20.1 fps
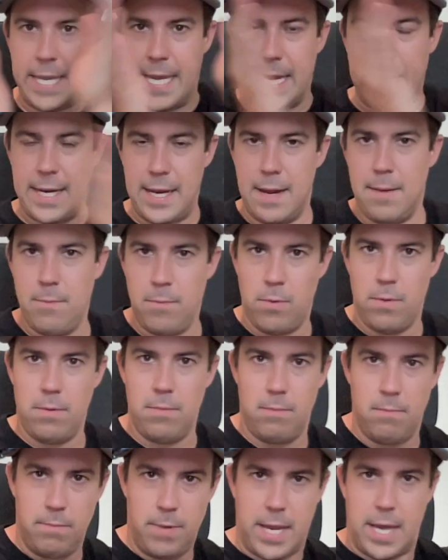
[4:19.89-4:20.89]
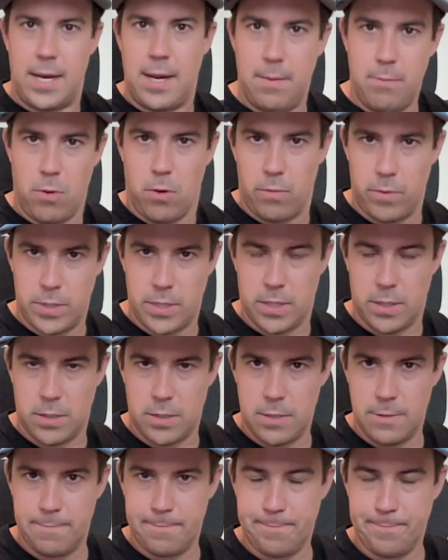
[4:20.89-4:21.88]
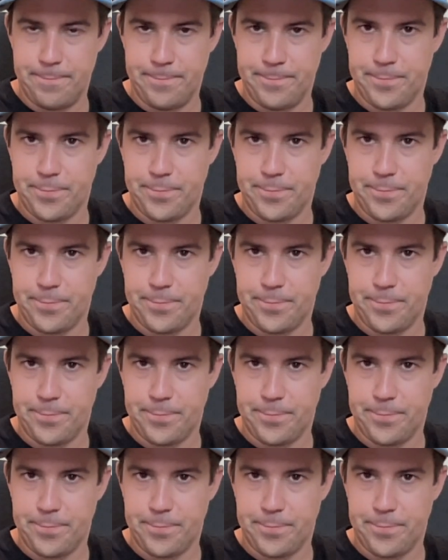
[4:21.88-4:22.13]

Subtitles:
getting more results.